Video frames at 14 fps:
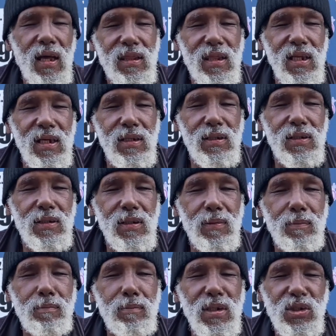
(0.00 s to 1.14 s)
think
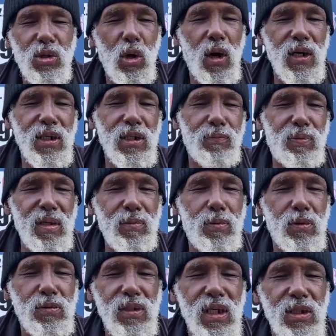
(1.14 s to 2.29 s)
majority of the
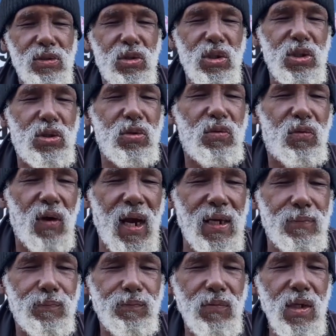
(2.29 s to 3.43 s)
people they treat you right.
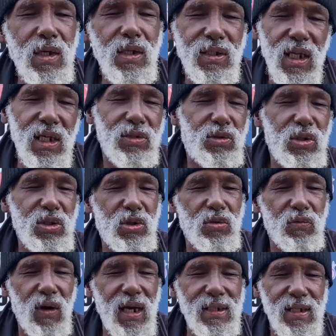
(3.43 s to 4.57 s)
They treat you
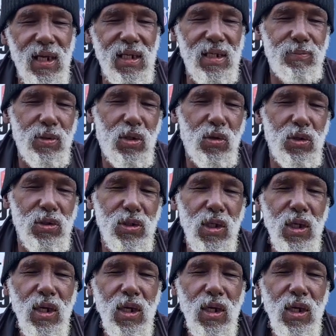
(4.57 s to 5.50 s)
right down here because